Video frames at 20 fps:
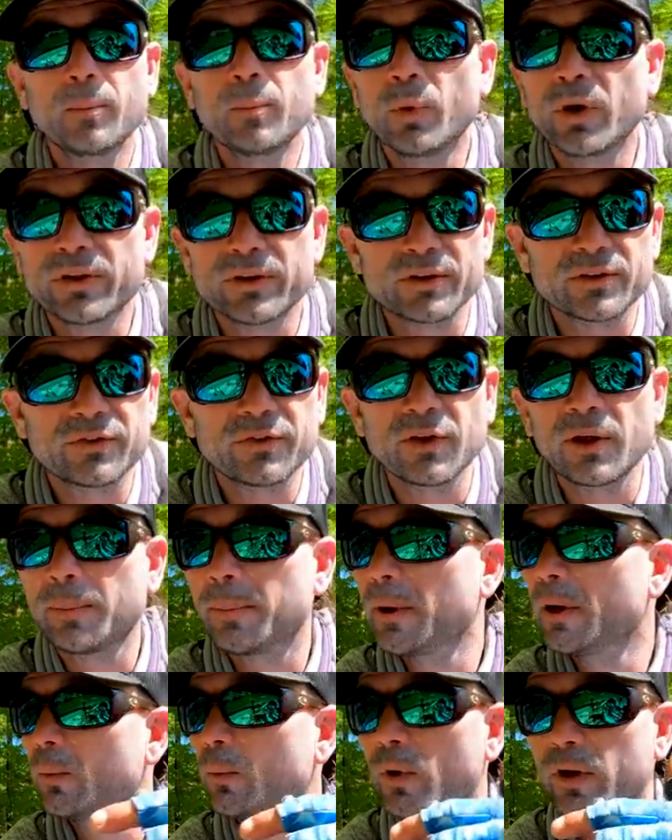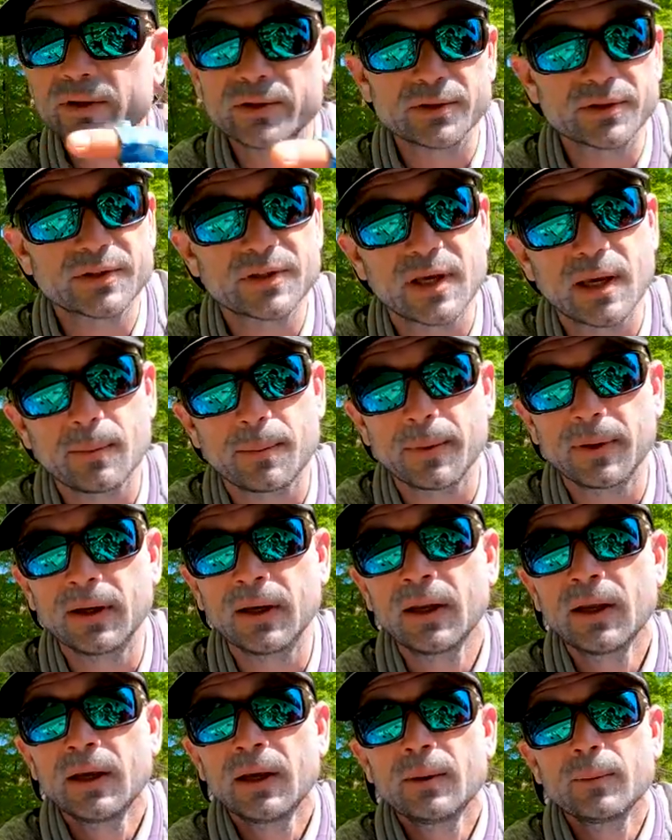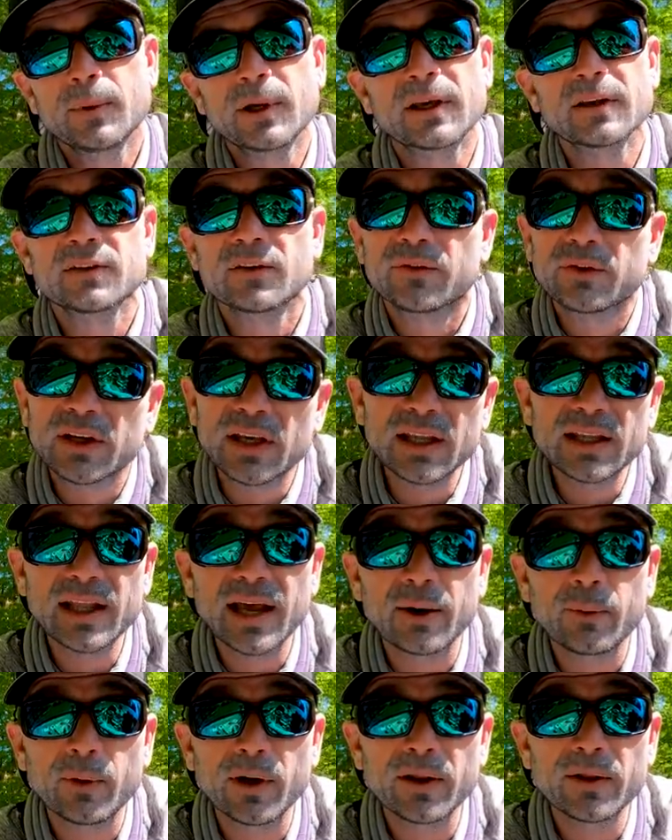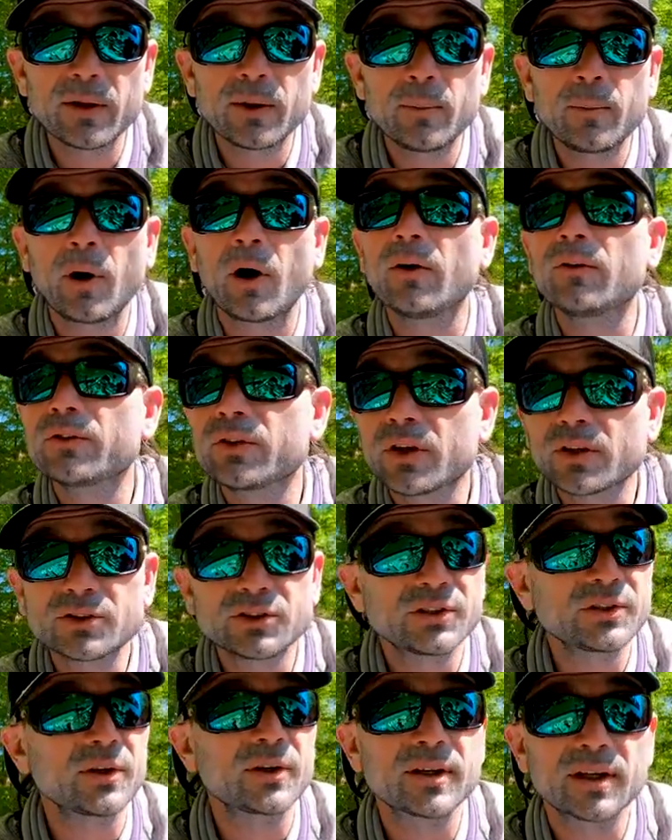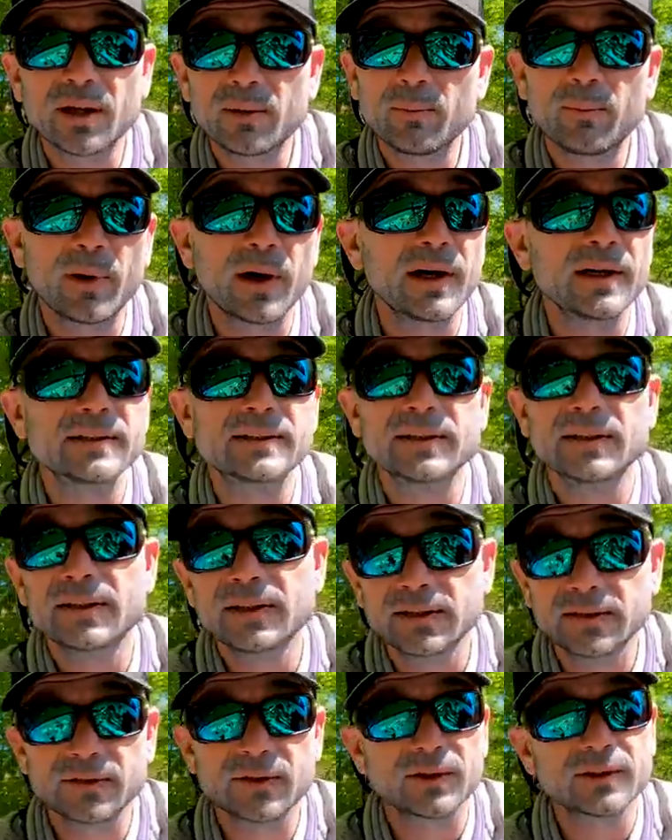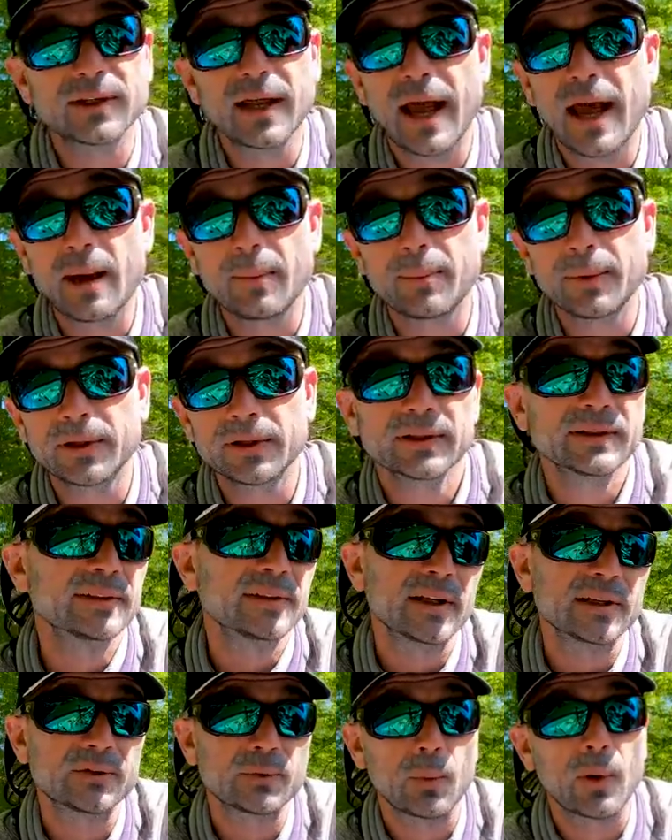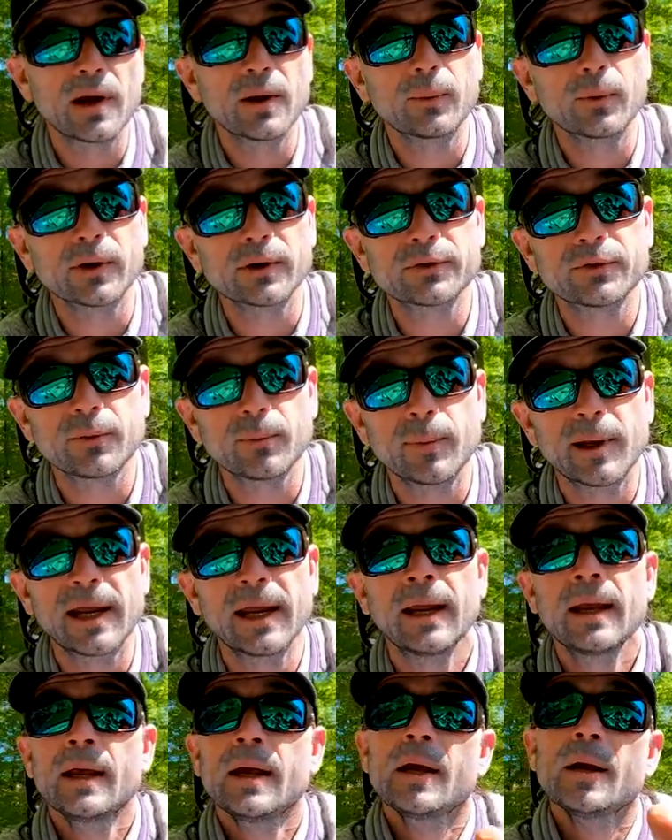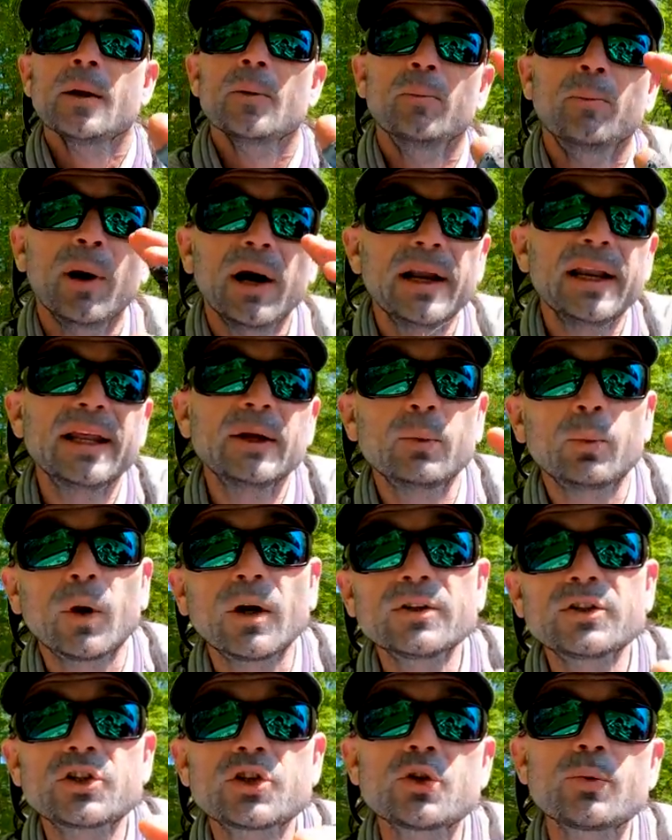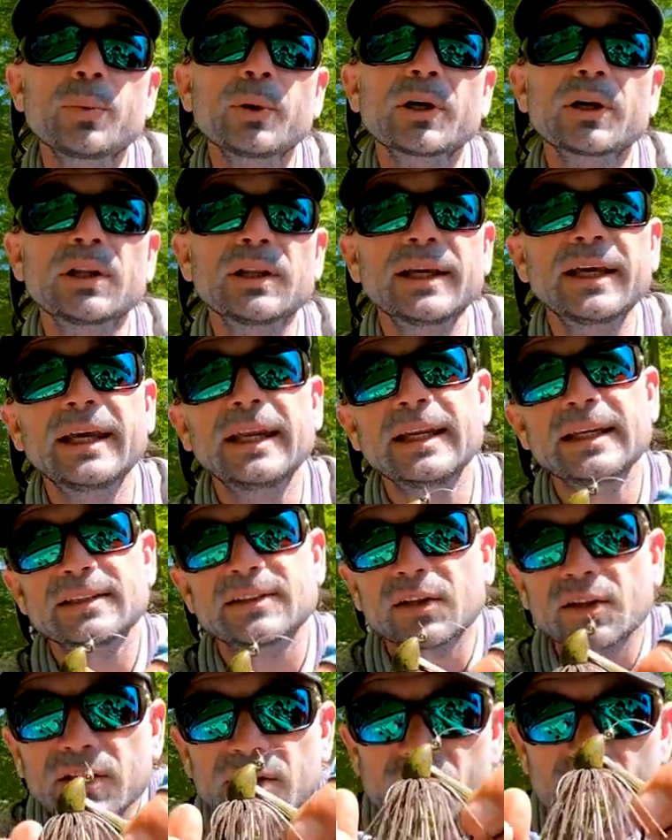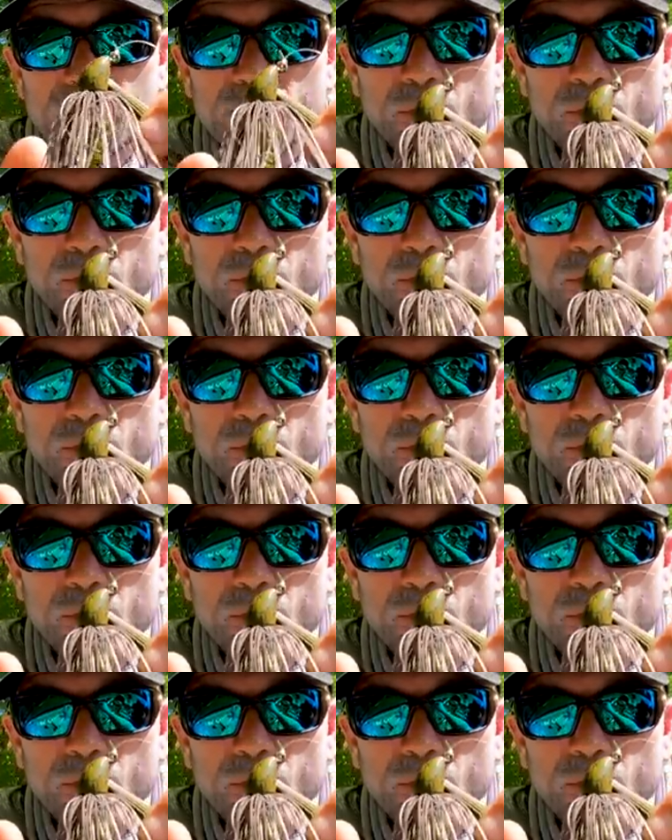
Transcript: Whether it's flipping, whether you're skipping. Because if you get in that rhythm, all of a sudden you start getting bites and things start to happen. At least that's the way it works for me. But it runs super clean. It's a little